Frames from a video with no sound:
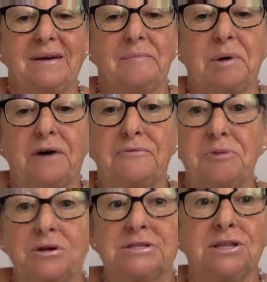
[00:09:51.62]
Apart from
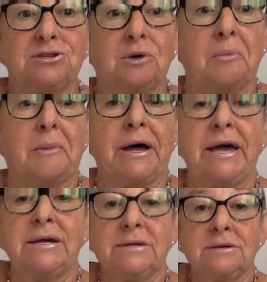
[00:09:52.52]
not seeing the top of my
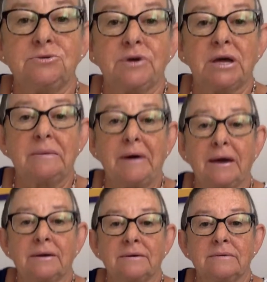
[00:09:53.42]
head. Should we get you
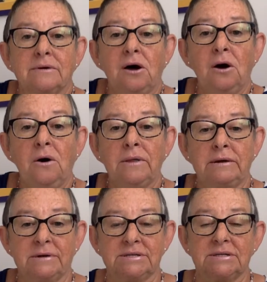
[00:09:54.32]
back? Oh,
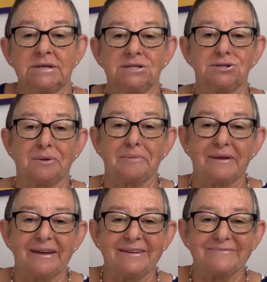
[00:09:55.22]
there is. There's the top of
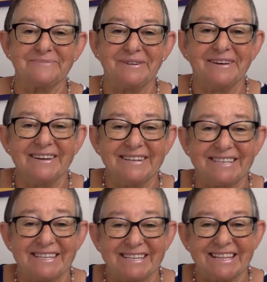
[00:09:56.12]
the head. It
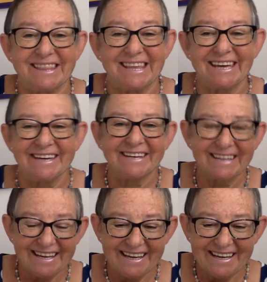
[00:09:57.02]
is in there.
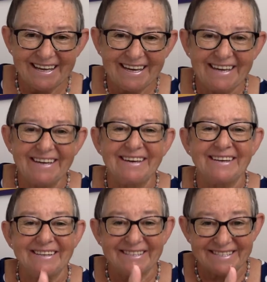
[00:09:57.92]

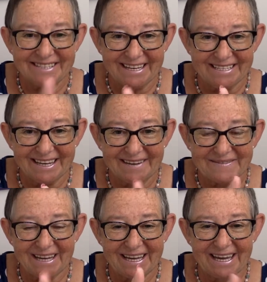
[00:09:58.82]
Stay safe.
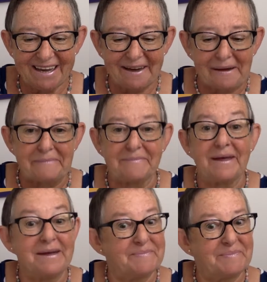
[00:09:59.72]
Take care.
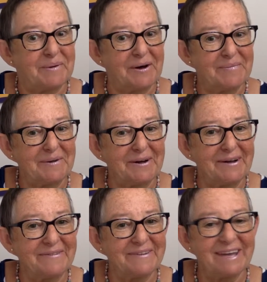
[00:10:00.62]

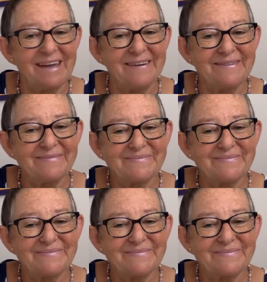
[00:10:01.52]
Bye-bye for now.